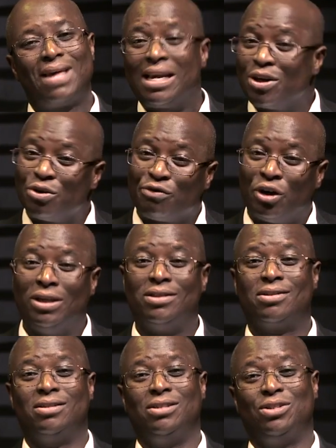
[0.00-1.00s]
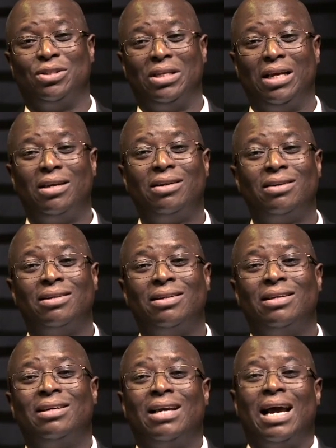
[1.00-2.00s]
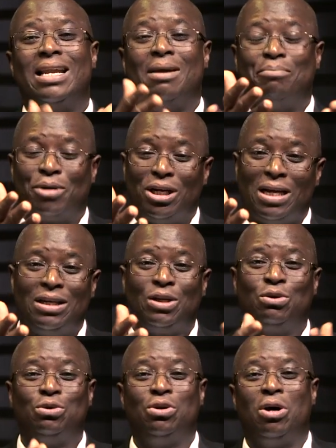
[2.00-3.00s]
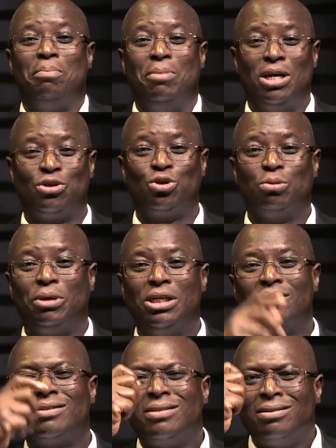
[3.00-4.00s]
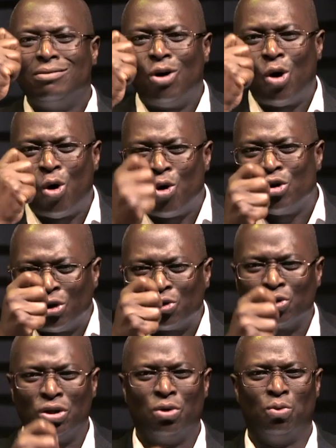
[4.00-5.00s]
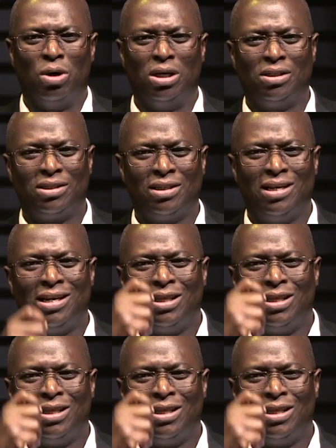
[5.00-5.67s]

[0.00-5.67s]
Thank you for listening today, and I pray that the good Lord bless you. Please hold on to the word.